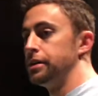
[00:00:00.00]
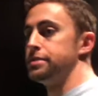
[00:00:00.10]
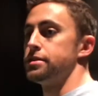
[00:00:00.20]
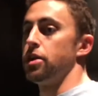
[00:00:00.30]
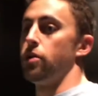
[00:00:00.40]

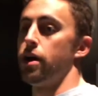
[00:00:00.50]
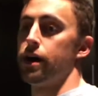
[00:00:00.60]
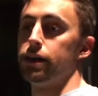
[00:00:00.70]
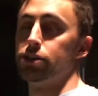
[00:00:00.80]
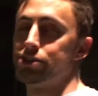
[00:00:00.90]
So
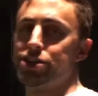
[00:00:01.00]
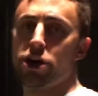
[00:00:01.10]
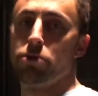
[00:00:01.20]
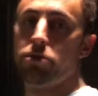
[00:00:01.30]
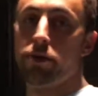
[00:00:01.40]
it looks
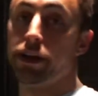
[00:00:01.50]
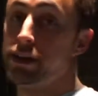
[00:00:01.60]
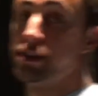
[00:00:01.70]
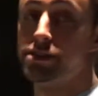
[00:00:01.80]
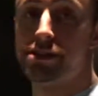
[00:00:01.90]
terrible, but
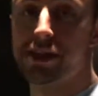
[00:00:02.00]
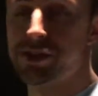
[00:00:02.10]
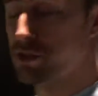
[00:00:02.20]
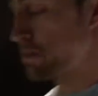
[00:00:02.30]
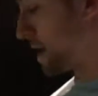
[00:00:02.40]
it doesn't taste
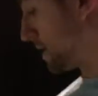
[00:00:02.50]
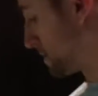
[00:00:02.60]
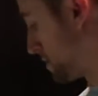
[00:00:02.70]
too bad.